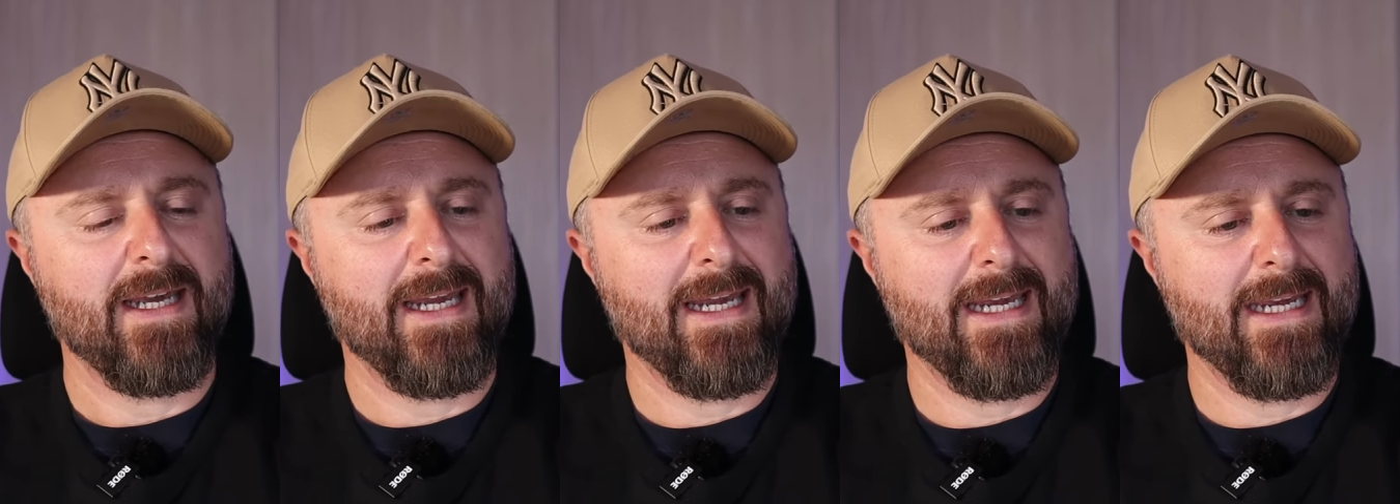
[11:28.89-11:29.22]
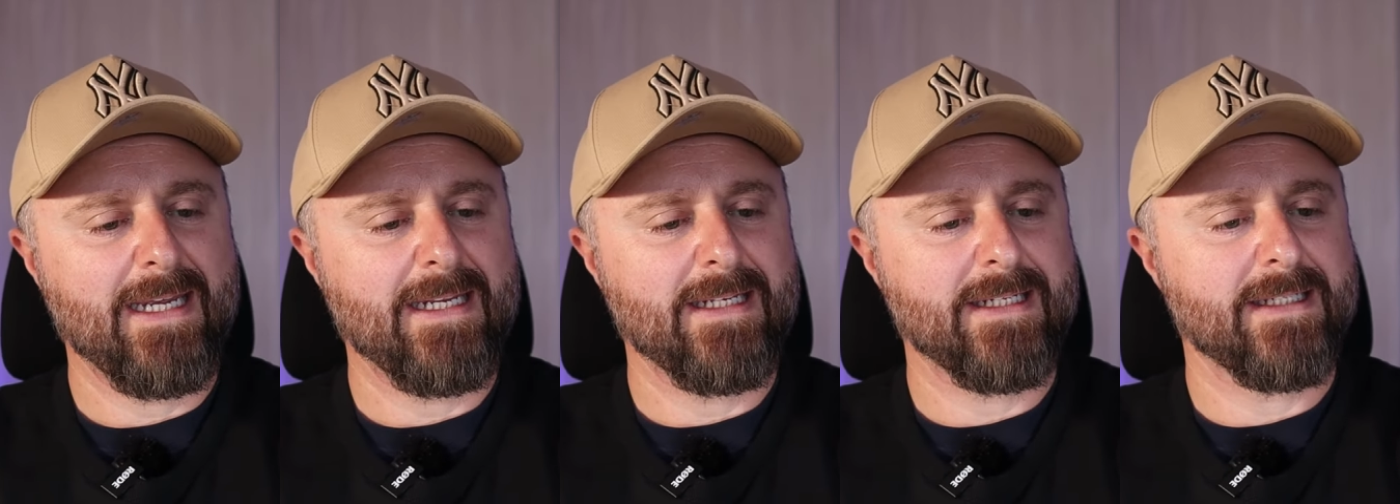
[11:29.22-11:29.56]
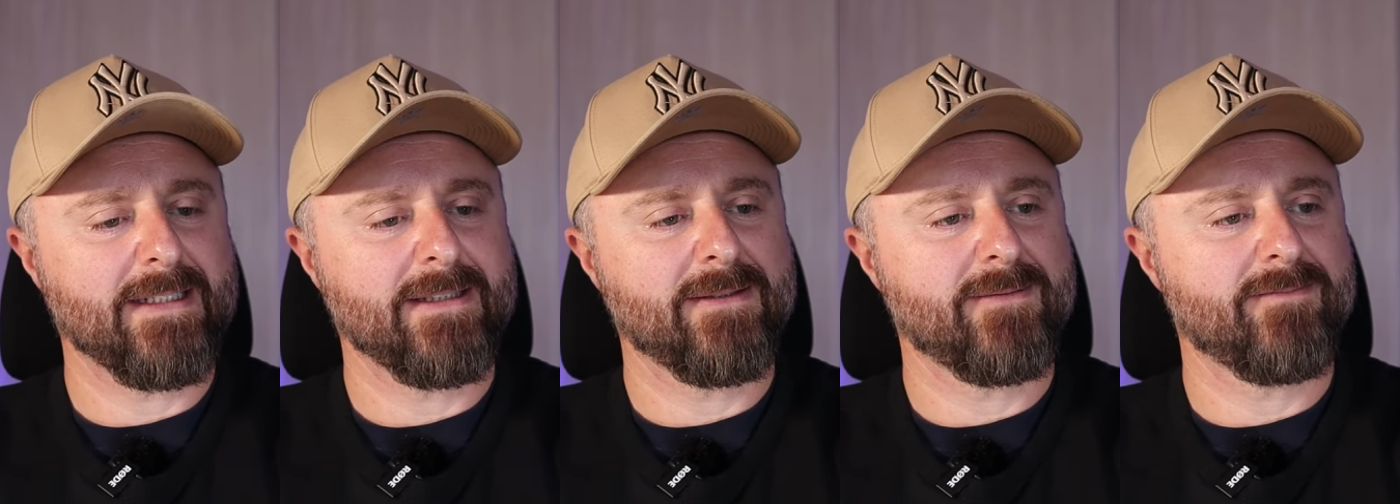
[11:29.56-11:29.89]
and
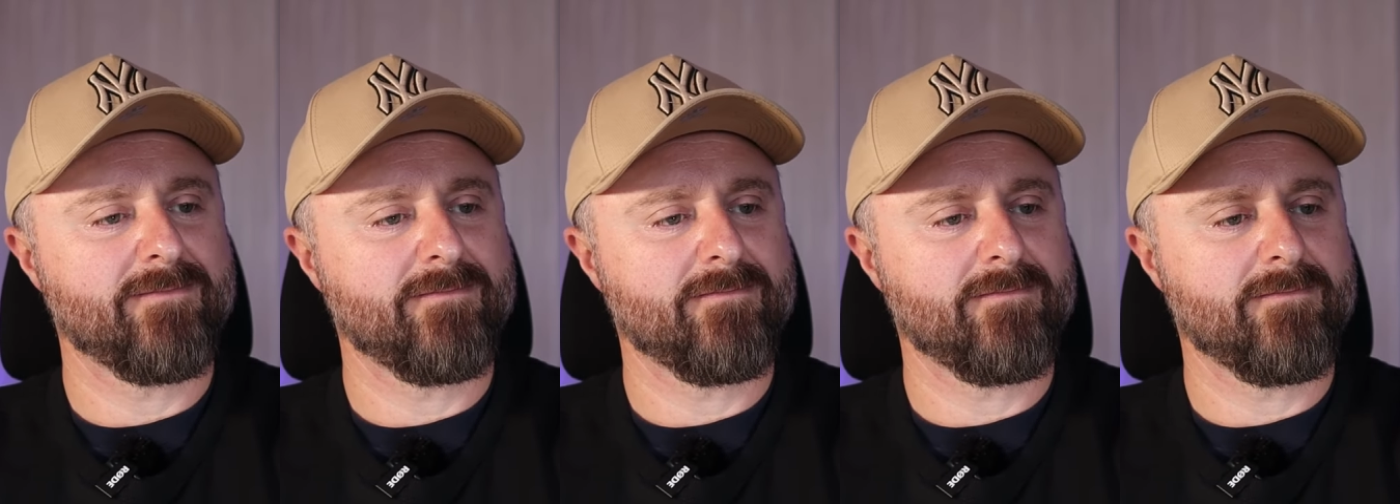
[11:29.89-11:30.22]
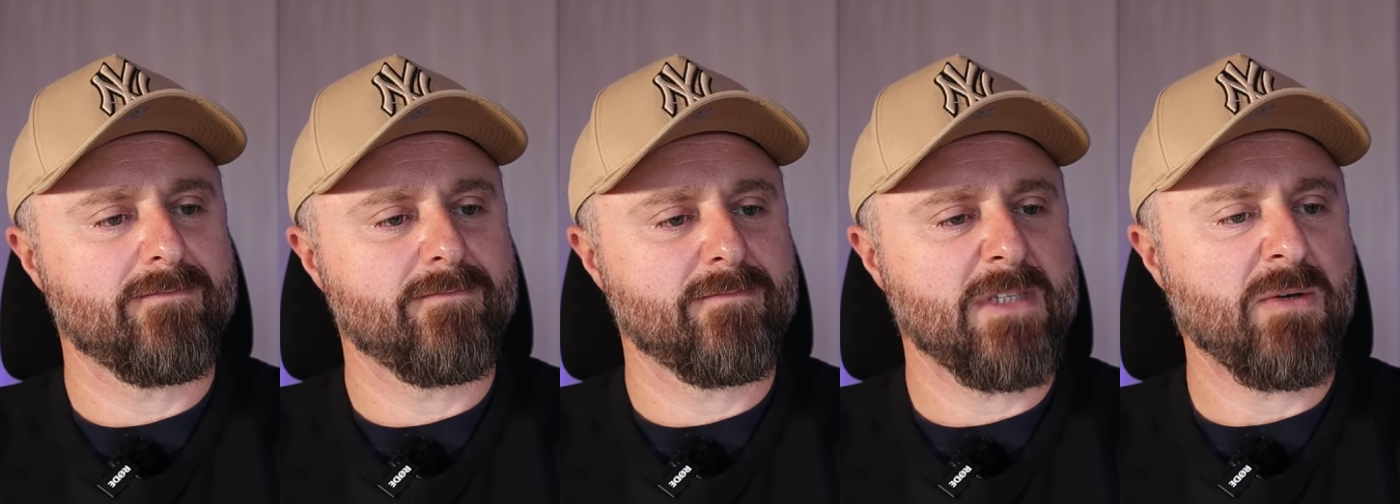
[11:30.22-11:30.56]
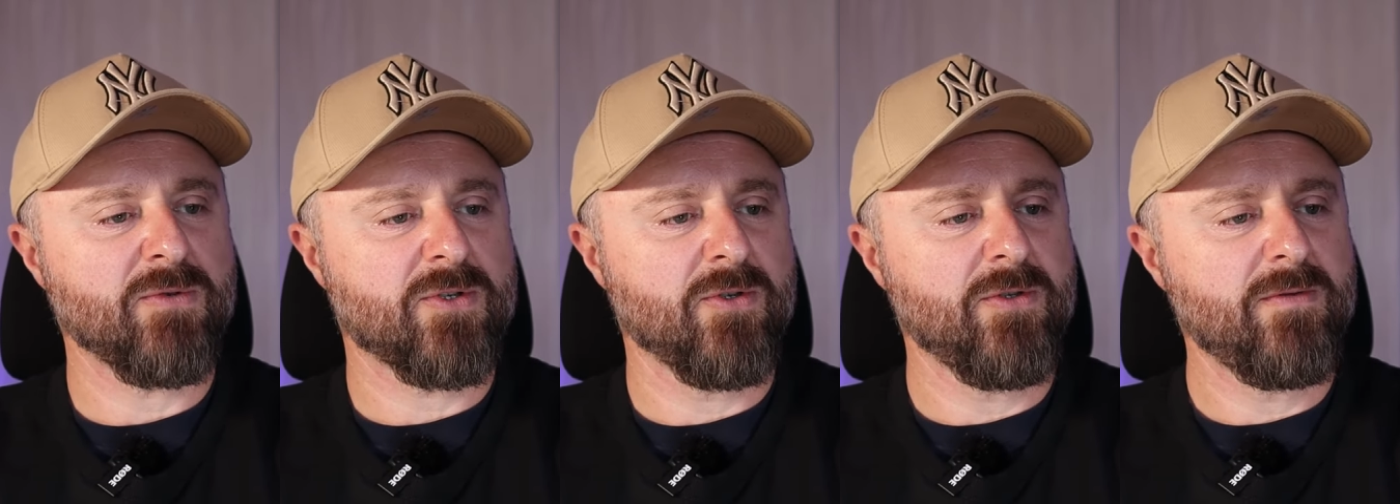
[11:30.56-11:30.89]
that
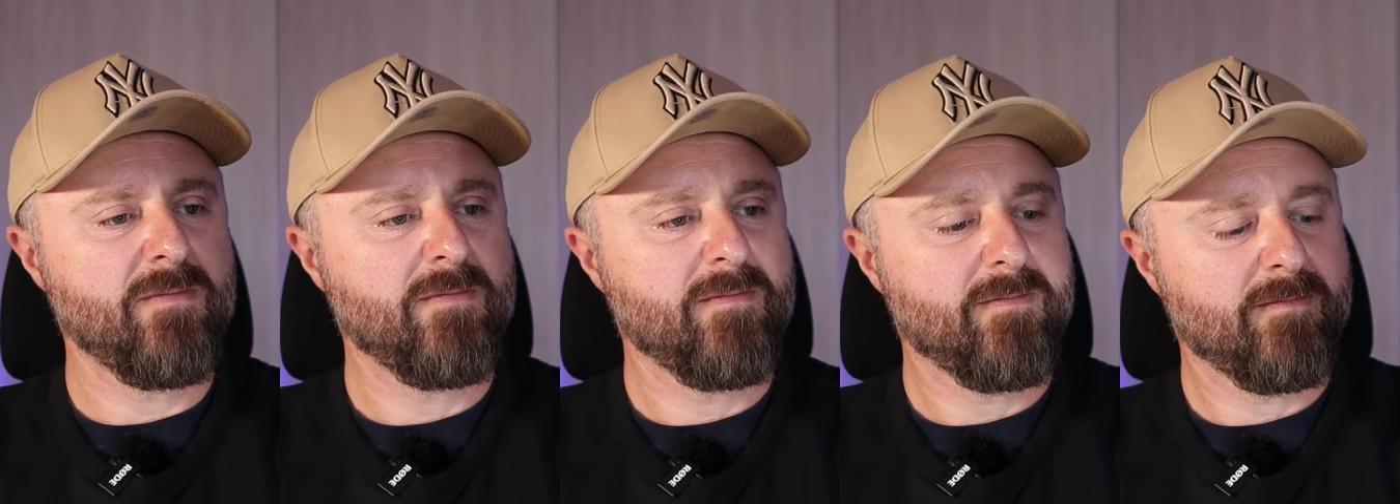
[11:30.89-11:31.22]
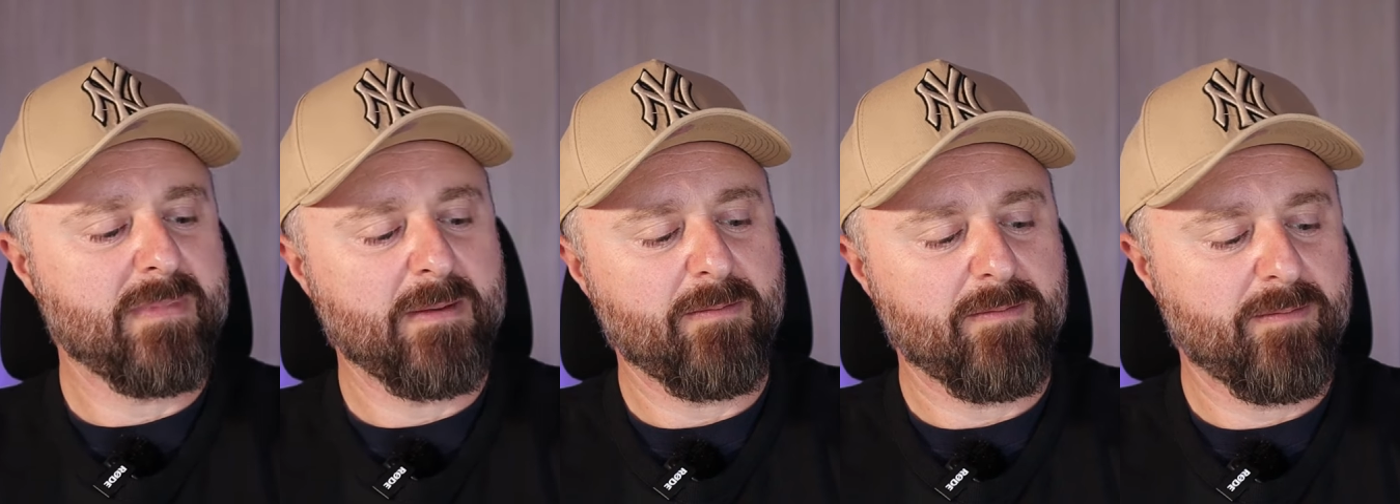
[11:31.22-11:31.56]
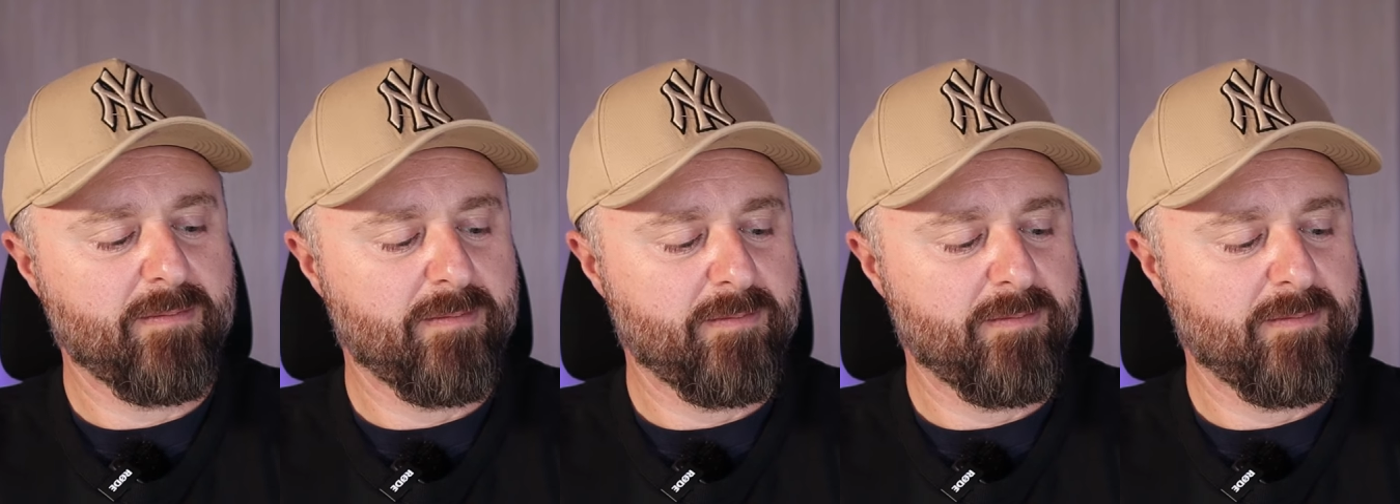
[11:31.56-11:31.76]
was good but